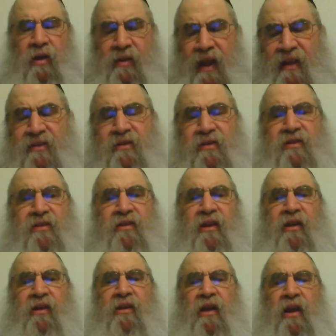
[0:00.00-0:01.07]
That's this
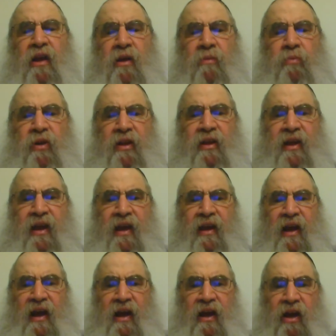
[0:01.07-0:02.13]
din,
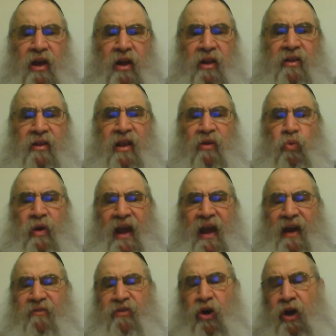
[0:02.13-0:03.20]
b'nigeya, we
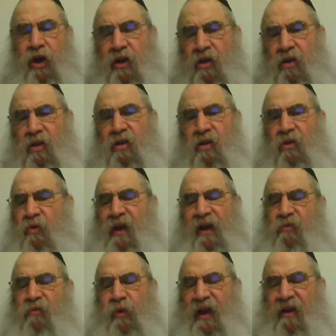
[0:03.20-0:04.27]
have oichel,
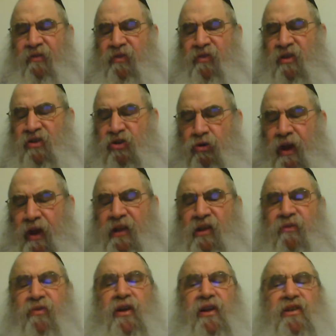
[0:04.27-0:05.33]
we have this rate
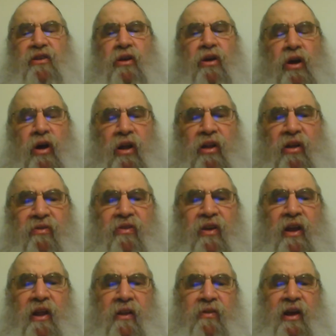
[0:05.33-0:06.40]
of grisen and cholov
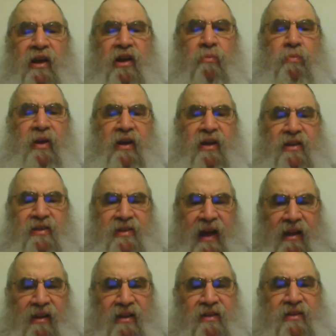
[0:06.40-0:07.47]
that could be in a
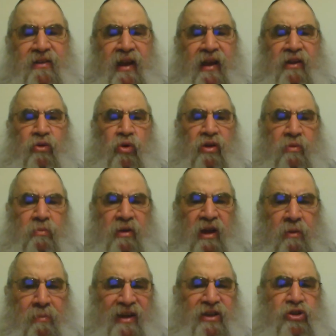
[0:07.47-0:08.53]
solid state or could be in
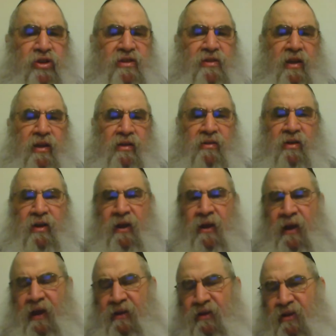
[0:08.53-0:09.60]
a mashka state.
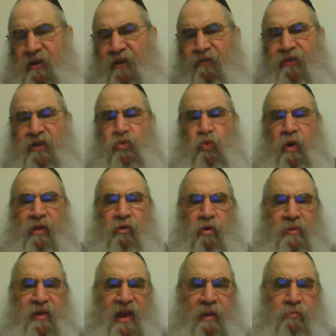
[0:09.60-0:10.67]
And the difference whether it
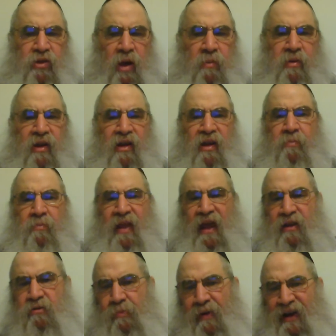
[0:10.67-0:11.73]
became tami
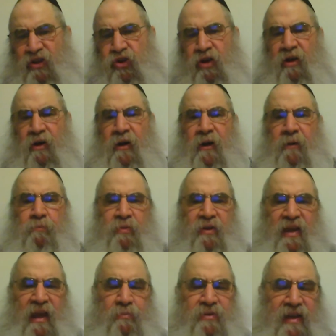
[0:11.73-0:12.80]
as mashka
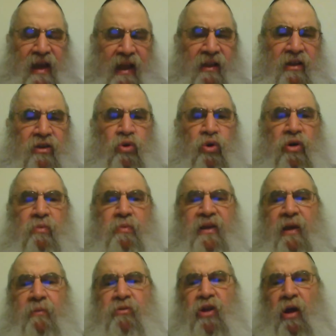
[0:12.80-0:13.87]
became solid or it
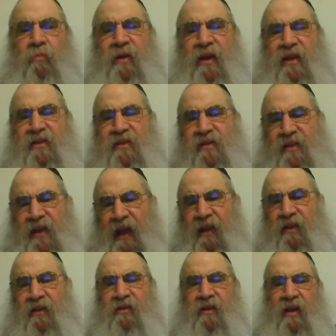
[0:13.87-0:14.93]
became tami as a
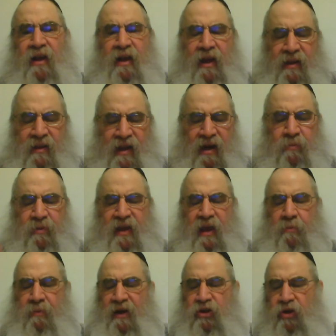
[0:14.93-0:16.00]
solid, and then it
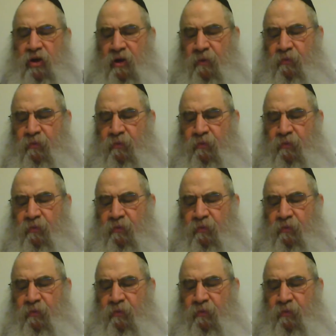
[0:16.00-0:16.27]
became mashka.